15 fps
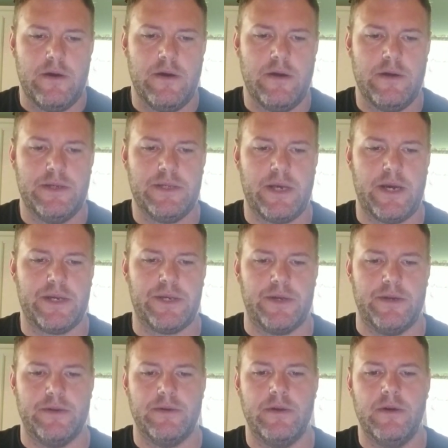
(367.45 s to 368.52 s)

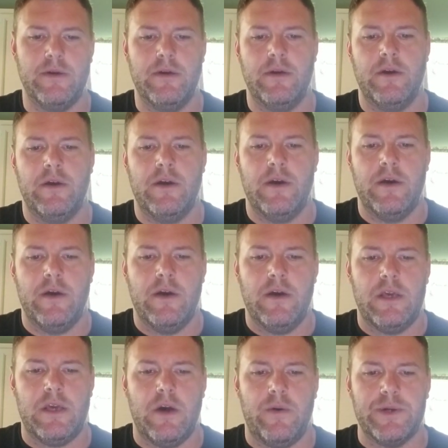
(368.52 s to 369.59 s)
section,
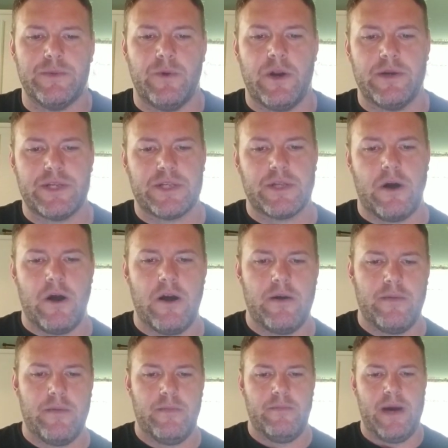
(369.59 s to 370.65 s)
you always want to
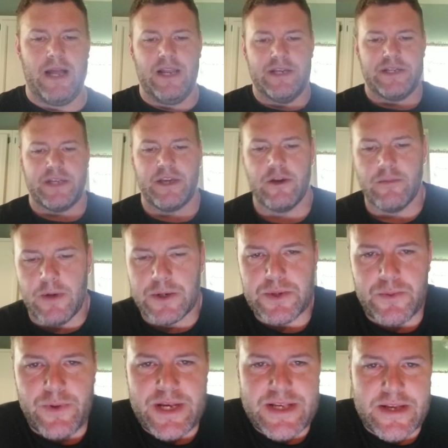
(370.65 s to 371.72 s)
start by listing your most
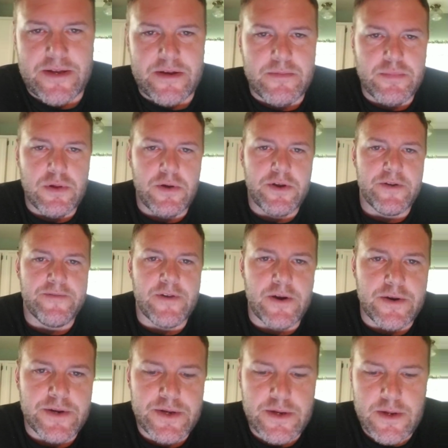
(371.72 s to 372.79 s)
recent employer
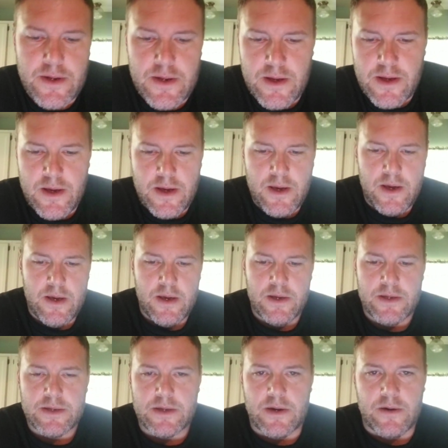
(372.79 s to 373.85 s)
first.
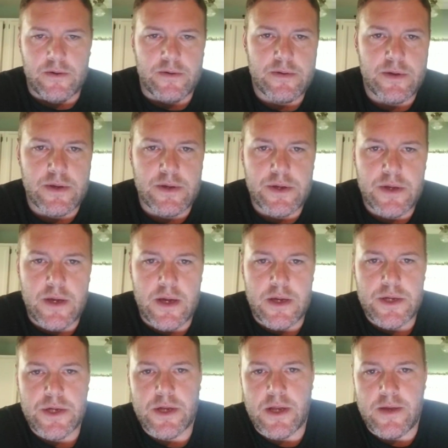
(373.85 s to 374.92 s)
So it
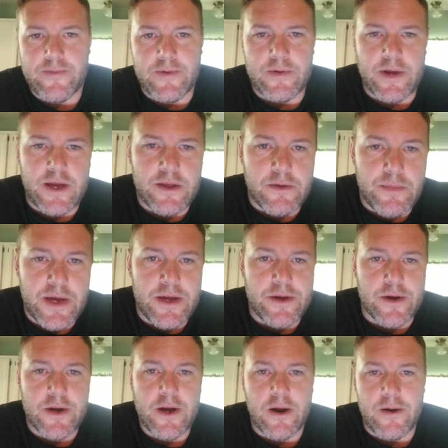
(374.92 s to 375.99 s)
should either be
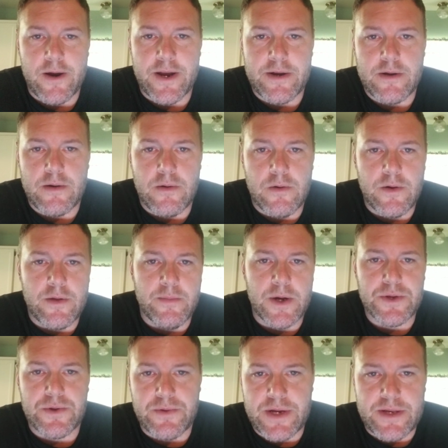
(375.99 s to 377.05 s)
your current or the
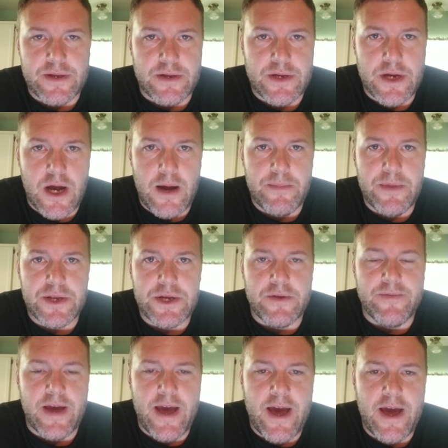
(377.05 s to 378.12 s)
most recent job that
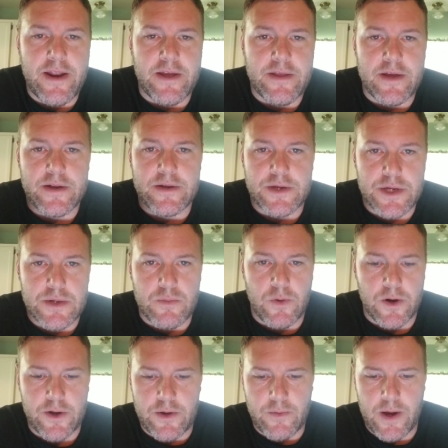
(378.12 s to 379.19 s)
you've had, and then just
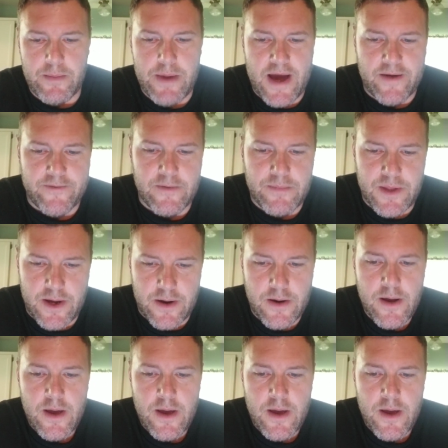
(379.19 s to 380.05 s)
work your way back from there.